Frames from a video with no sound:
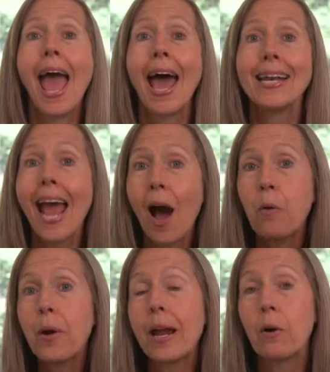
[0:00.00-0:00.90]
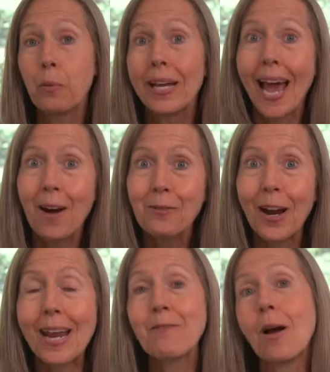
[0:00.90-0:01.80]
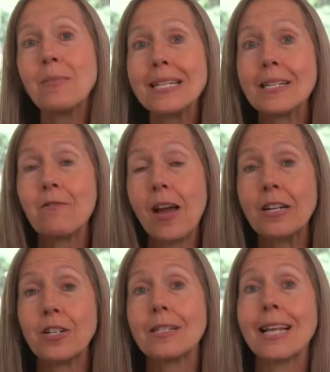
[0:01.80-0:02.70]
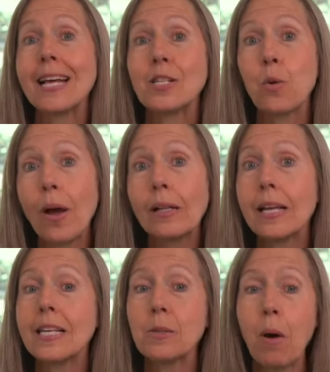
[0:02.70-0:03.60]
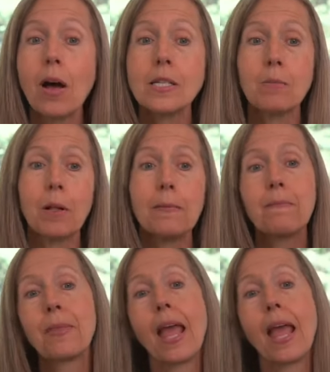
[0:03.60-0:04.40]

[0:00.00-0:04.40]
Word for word: and how we are recovering from these infections as quickly as possible.